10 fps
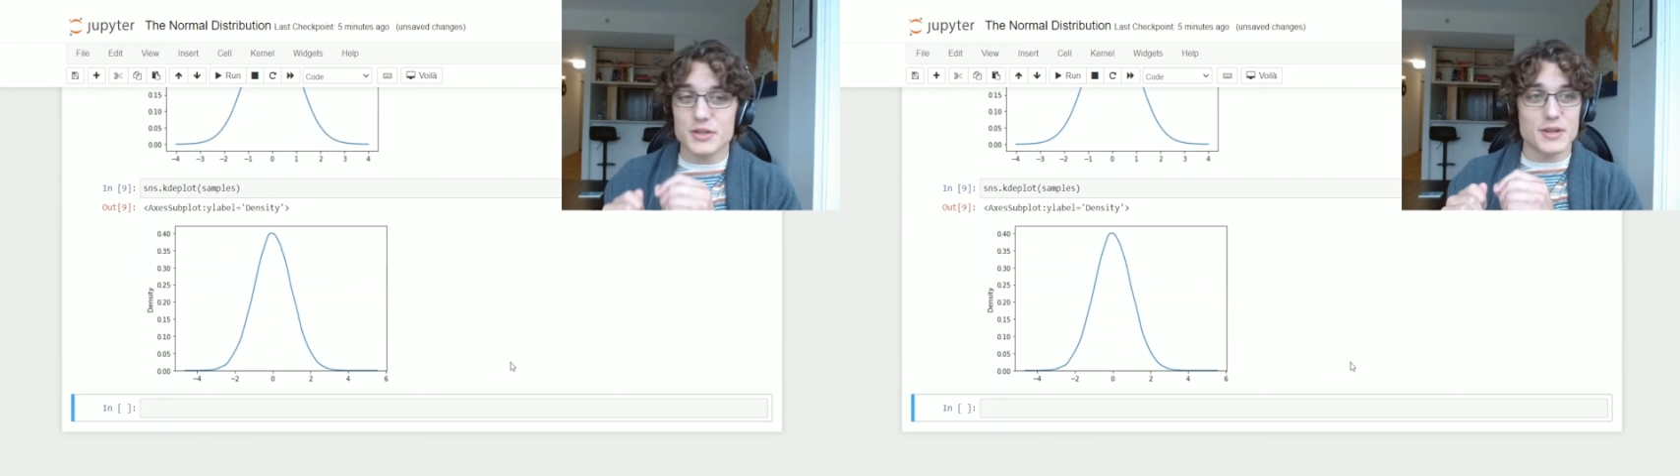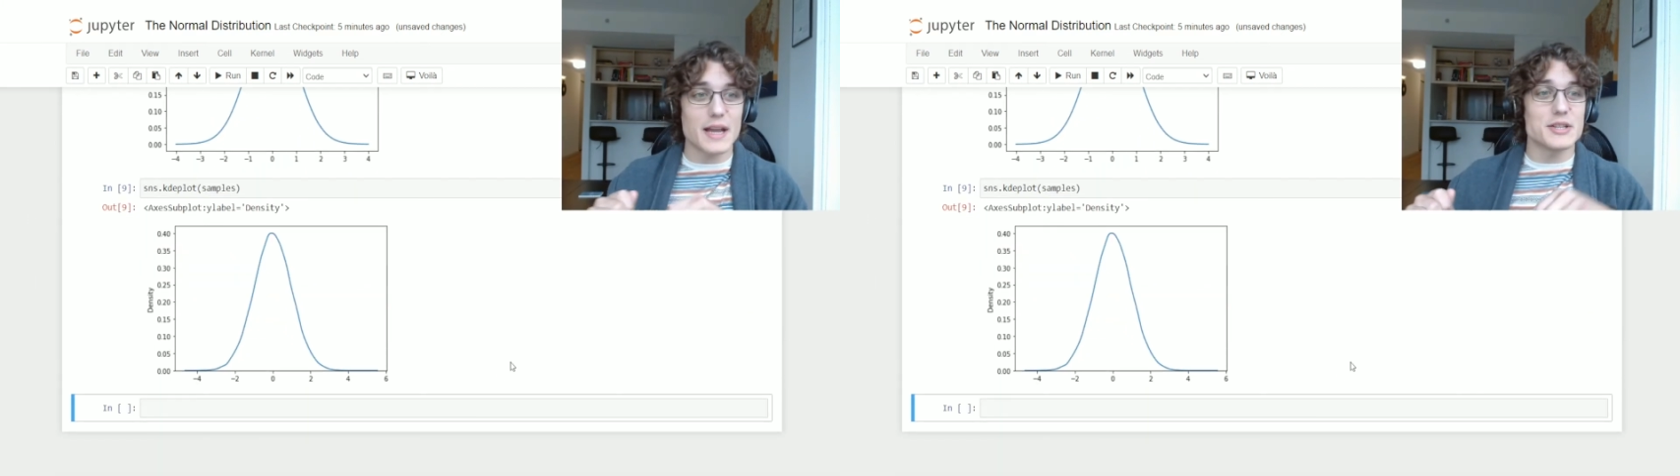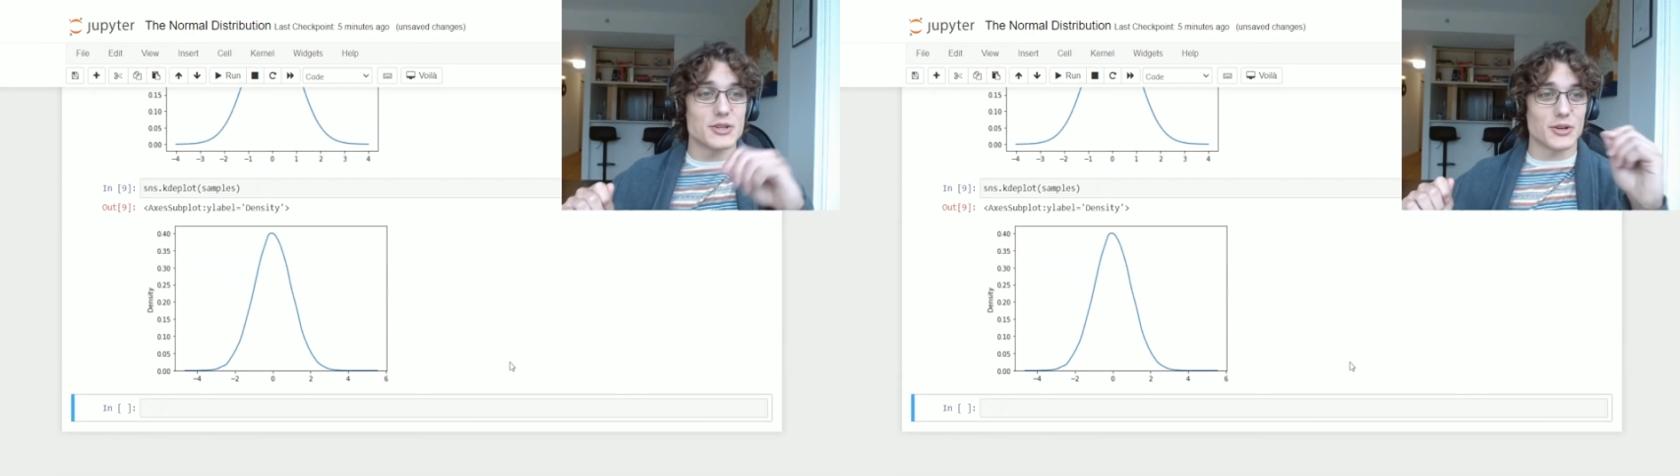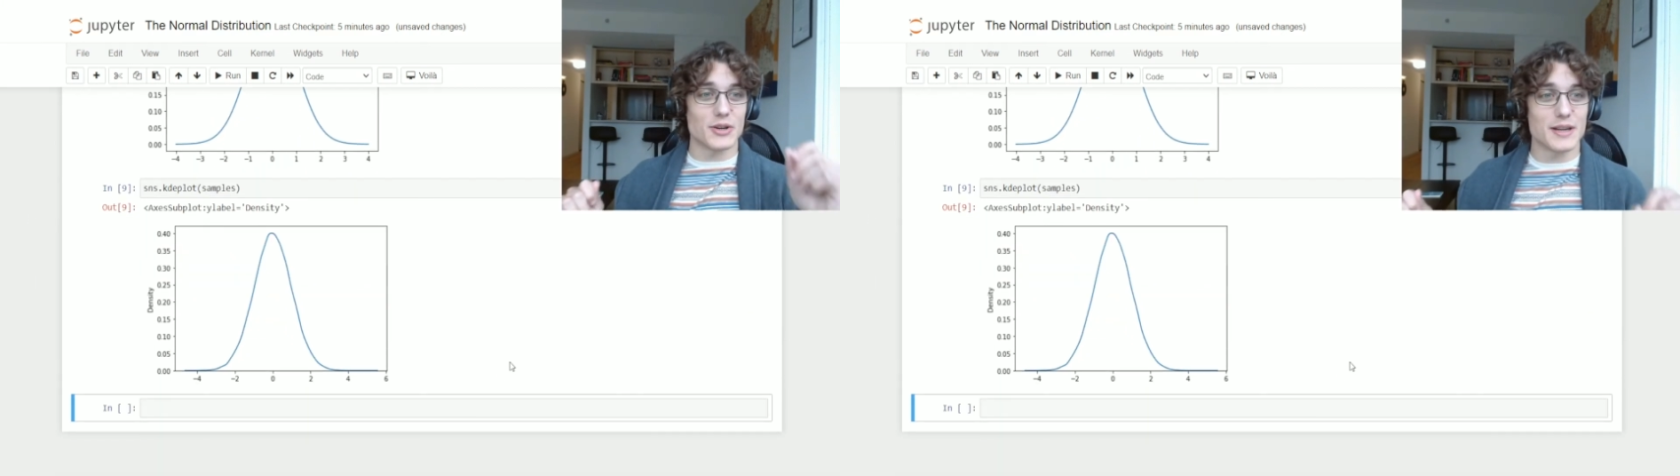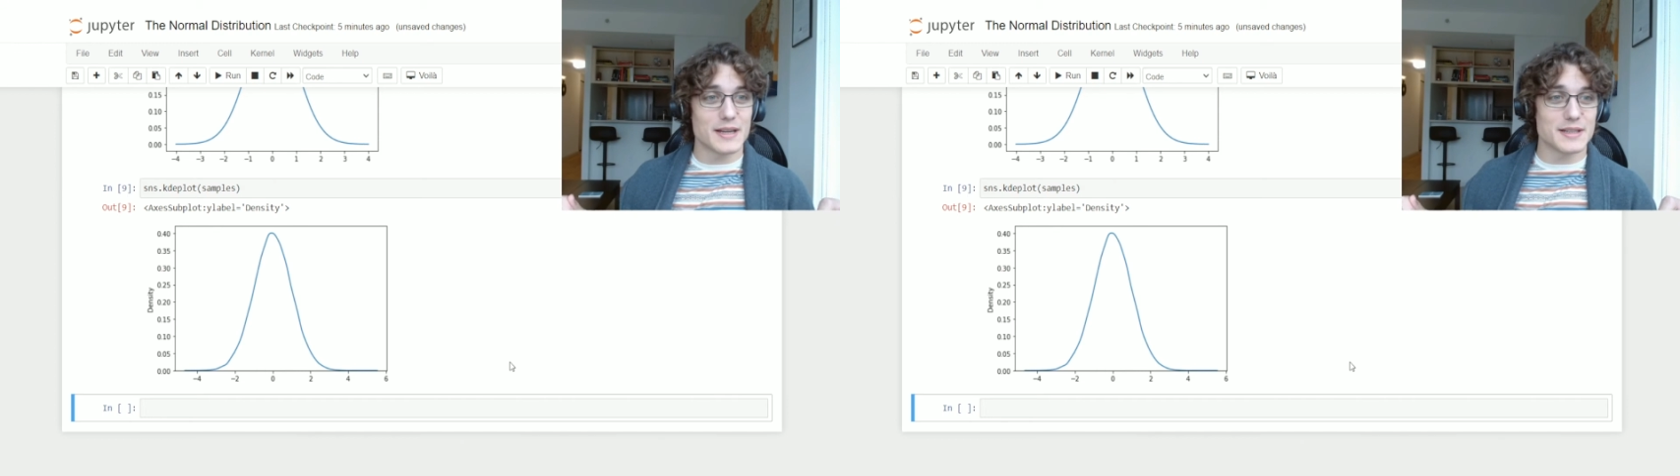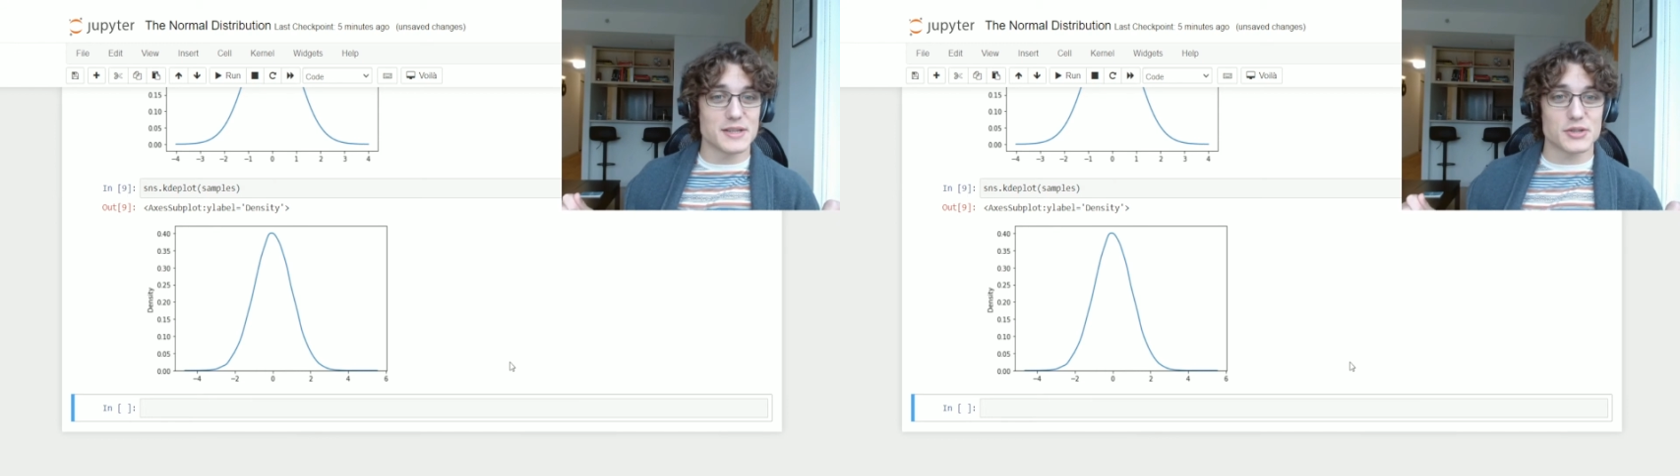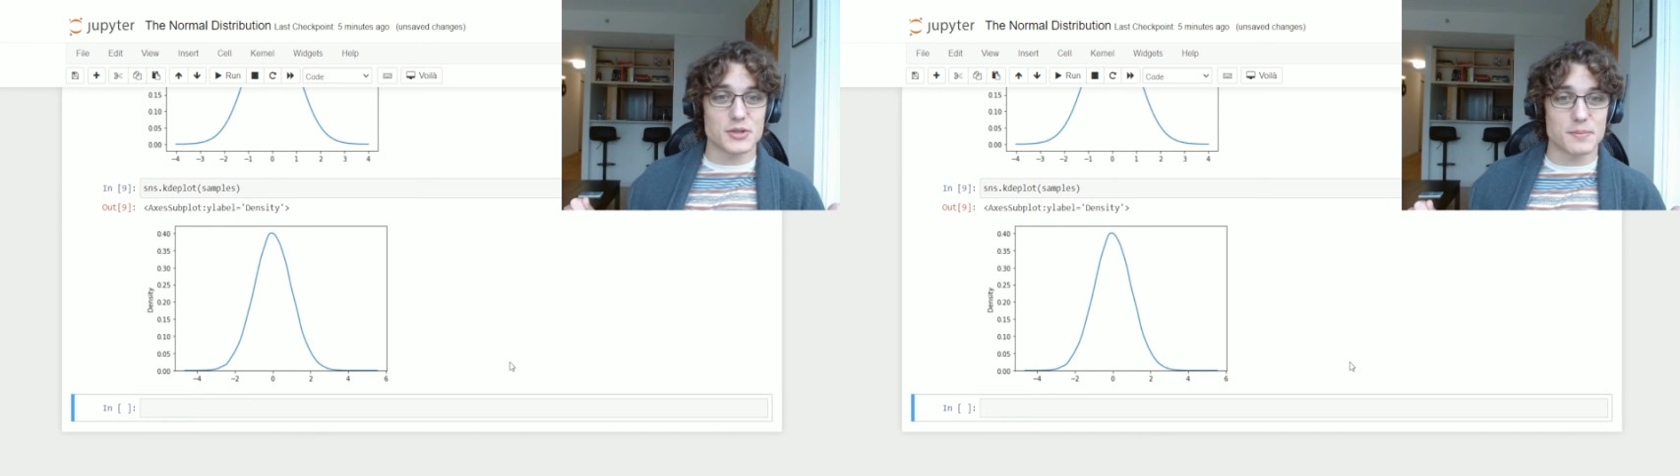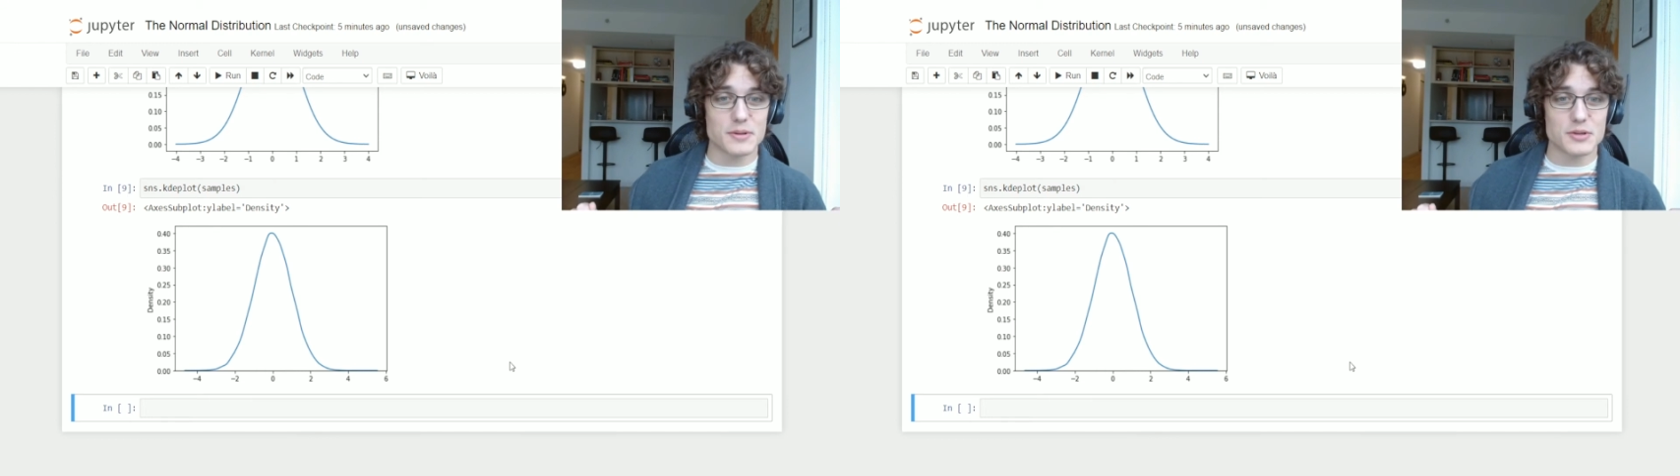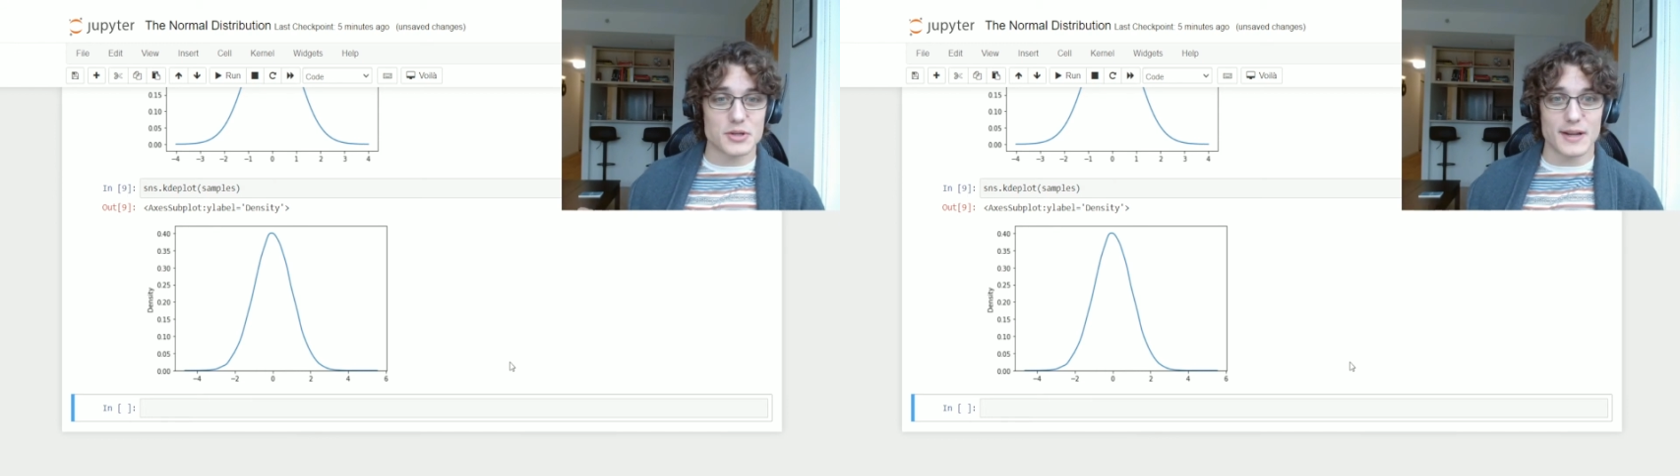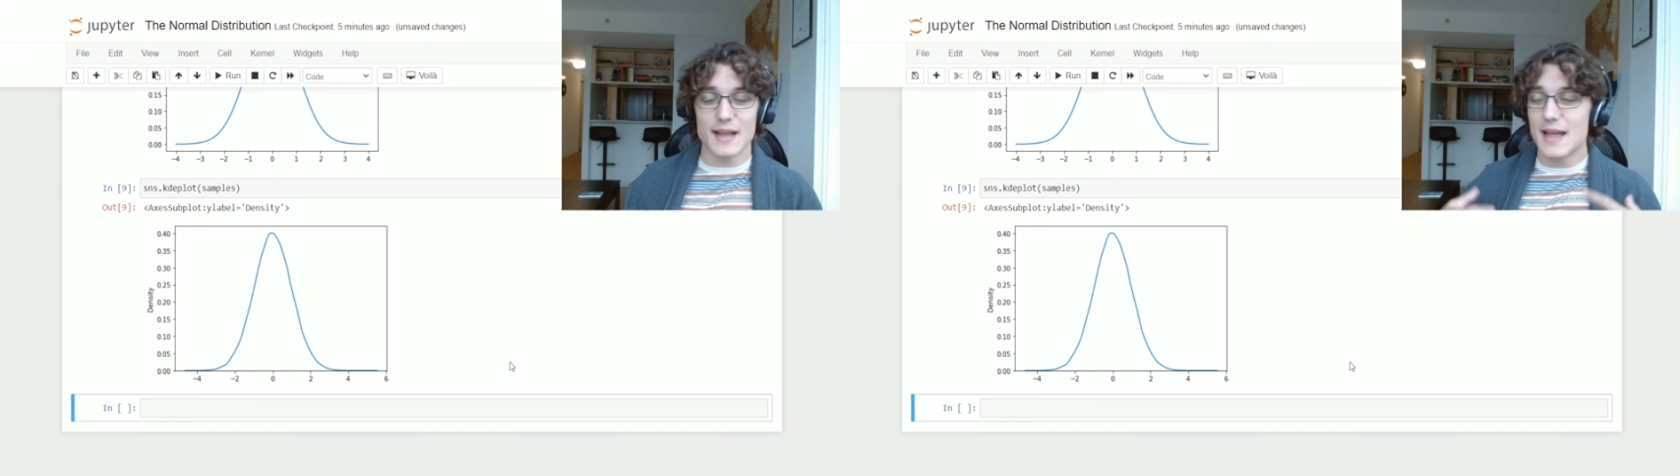nicer
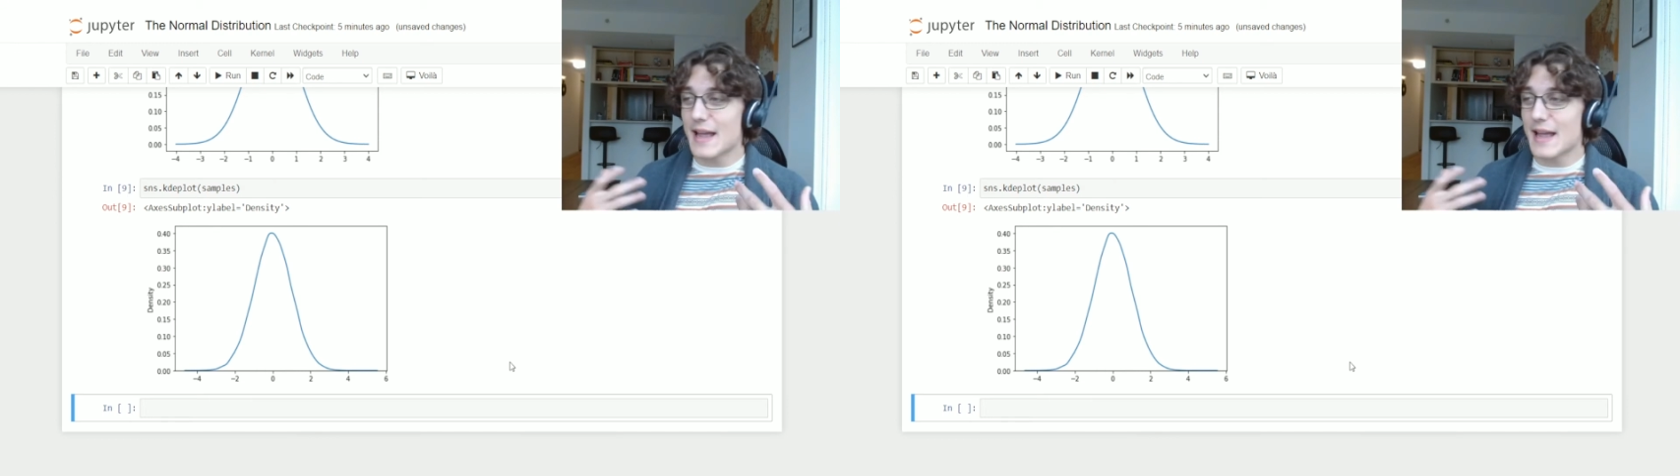distribution.